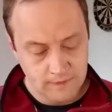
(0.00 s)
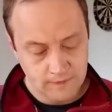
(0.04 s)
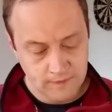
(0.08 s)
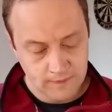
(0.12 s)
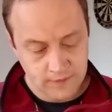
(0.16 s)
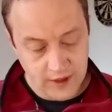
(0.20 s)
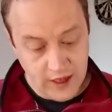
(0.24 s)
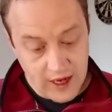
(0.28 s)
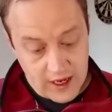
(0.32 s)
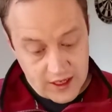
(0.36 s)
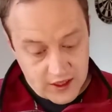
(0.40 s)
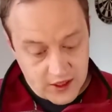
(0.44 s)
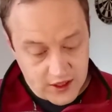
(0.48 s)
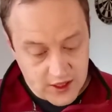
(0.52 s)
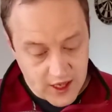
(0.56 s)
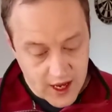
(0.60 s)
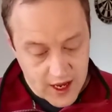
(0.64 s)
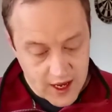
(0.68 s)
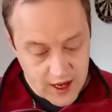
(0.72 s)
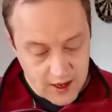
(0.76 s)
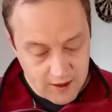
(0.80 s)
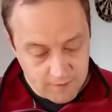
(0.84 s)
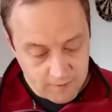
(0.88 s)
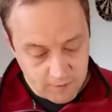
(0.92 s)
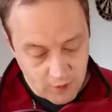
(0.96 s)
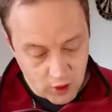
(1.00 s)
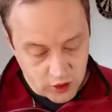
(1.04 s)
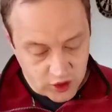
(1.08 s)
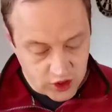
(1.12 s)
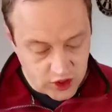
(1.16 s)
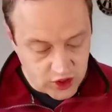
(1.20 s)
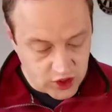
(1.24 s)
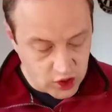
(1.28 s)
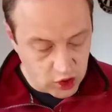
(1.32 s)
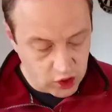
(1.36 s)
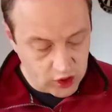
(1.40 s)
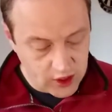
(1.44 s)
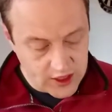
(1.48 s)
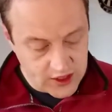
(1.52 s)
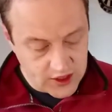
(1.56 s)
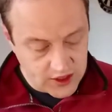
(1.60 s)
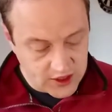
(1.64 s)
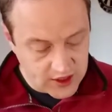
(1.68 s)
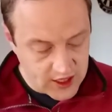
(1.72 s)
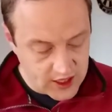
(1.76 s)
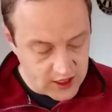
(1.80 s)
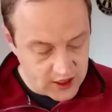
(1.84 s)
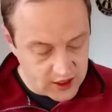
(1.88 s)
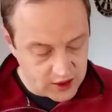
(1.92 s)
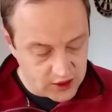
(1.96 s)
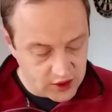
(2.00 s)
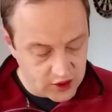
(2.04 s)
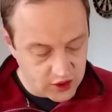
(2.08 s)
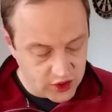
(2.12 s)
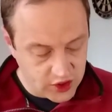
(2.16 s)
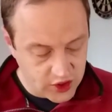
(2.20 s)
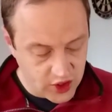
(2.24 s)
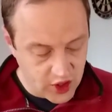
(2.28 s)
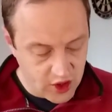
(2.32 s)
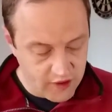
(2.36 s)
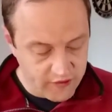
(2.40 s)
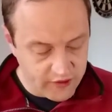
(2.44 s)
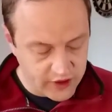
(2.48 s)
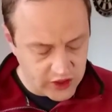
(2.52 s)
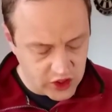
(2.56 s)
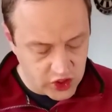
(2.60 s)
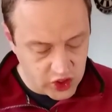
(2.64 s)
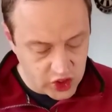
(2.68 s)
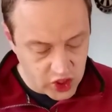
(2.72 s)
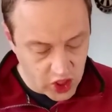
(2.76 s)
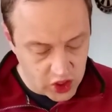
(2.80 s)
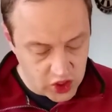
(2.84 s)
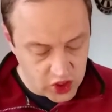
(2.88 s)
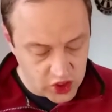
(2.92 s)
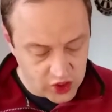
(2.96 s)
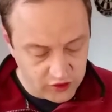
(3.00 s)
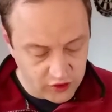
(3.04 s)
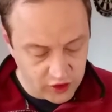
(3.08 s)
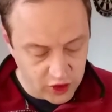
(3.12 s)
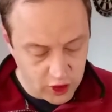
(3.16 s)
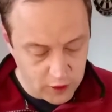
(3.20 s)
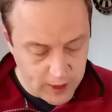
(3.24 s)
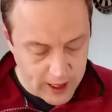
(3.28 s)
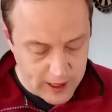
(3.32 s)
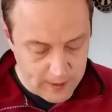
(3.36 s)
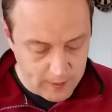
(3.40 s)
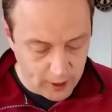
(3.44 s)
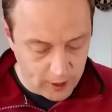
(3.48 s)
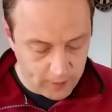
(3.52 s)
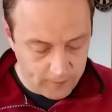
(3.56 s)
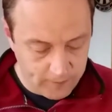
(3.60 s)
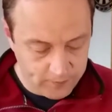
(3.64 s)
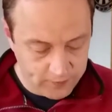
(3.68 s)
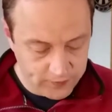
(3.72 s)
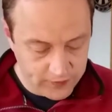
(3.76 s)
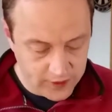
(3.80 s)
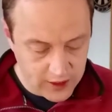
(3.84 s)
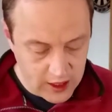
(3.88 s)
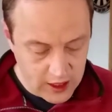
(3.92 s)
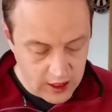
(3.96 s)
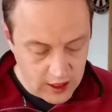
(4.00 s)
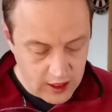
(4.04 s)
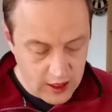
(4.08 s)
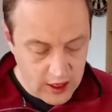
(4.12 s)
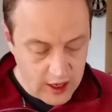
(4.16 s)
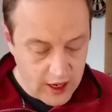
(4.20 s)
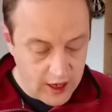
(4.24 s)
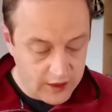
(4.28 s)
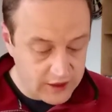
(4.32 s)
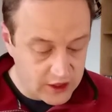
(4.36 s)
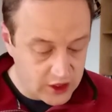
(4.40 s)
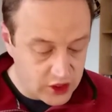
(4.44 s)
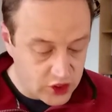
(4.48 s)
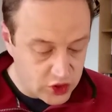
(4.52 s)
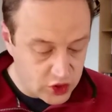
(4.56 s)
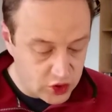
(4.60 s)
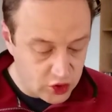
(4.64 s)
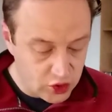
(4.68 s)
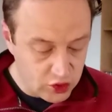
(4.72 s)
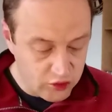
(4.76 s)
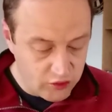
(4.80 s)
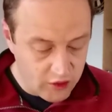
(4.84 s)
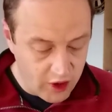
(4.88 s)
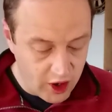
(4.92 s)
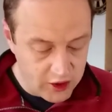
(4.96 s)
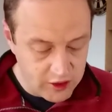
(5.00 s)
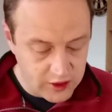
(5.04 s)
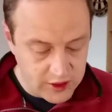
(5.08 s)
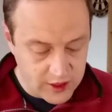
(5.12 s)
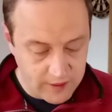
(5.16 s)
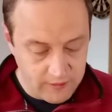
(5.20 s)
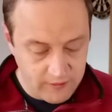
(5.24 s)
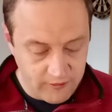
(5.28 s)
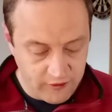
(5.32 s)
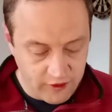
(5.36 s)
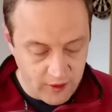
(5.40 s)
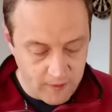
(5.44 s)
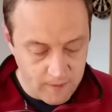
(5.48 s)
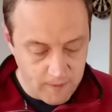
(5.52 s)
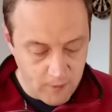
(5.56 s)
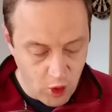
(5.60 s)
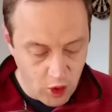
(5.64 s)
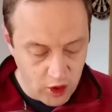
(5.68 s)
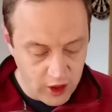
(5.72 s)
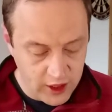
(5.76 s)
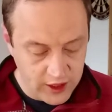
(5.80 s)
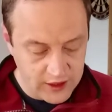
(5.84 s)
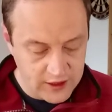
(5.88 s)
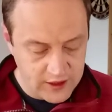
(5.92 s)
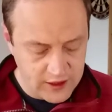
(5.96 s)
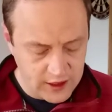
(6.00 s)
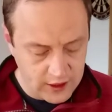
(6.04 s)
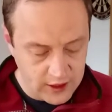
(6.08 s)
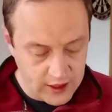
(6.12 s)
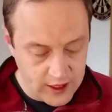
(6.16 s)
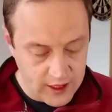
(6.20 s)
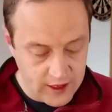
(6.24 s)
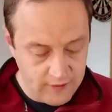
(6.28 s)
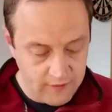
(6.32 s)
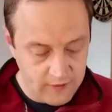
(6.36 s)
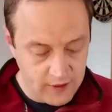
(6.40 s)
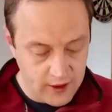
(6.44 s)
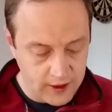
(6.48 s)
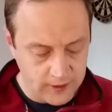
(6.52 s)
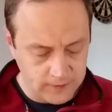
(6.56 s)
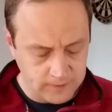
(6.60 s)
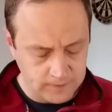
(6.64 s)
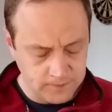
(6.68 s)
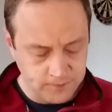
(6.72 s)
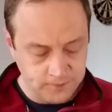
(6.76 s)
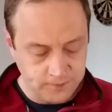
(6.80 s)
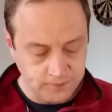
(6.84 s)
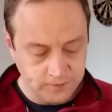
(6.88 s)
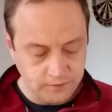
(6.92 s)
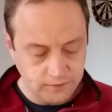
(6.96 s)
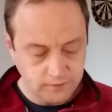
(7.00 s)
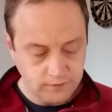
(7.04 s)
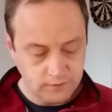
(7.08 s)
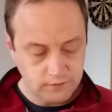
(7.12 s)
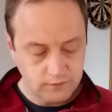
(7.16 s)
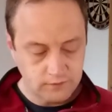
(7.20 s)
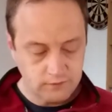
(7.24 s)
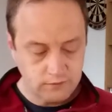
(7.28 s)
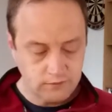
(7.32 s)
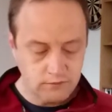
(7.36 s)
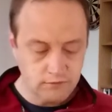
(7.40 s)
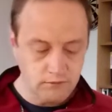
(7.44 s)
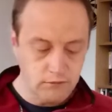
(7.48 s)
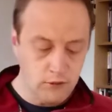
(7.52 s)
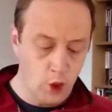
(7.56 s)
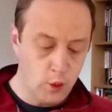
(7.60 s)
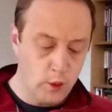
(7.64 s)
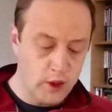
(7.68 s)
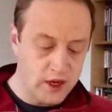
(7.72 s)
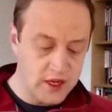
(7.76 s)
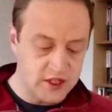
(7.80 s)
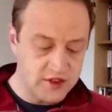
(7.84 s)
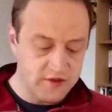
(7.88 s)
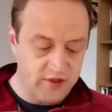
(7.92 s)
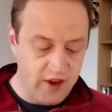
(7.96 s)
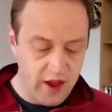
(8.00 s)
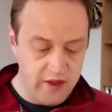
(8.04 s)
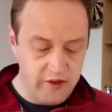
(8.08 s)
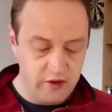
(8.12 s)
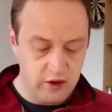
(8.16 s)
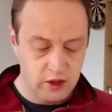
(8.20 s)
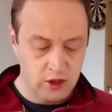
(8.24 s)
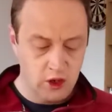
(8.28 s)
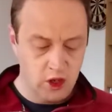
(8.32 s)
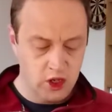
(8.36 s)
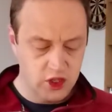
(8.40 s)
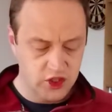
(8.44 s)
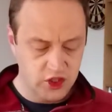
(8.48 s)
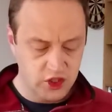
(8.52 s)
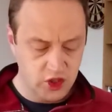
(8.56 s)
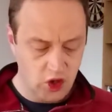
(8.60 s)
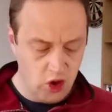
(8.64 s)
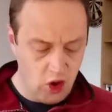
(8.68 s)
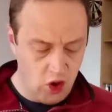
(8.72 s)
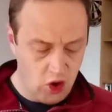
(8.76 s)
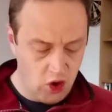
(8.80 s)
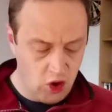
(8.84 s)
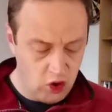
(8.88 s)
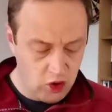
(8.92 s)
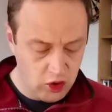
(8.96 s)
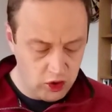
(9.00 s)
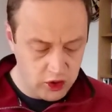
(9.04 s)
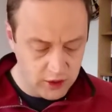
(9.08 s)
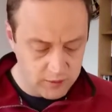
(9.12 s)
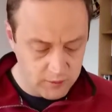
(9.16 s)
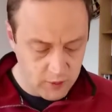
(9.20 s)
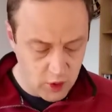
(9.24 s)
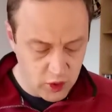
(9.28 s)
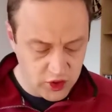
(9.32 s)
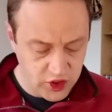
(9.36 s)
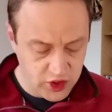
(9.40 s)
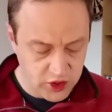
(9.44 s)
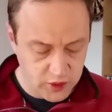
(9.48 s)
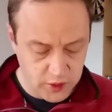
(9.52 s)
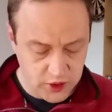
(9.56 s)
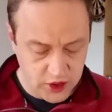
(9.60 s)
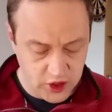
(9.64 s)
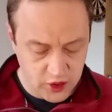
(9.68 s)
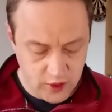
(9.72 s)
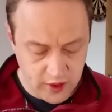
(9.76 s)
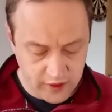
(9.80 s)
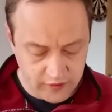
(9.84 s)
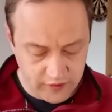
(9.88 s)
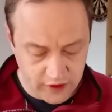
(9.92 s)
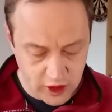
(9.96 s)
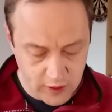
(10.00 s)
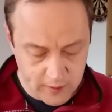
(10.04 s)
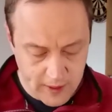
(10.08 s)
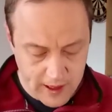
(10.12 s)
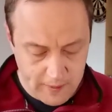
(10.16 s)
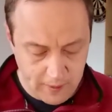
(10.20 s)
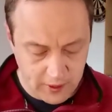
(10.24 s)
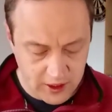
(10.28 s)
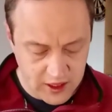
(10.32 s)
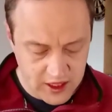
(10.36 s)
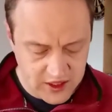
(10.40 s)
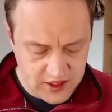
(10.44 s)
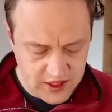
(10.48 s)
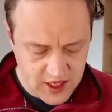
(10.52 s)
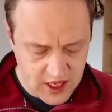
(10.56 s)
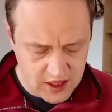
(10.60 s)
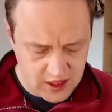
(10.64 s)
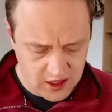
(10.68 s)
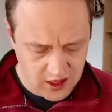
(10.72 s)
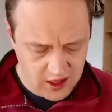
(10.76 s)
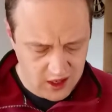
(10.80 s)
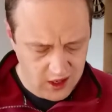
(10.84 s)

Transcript: The next day, Moses took his seat to serve as judge for the people. And they stood round him from morning till evening. When his father in law saw all that Moses was doing for the people, he said,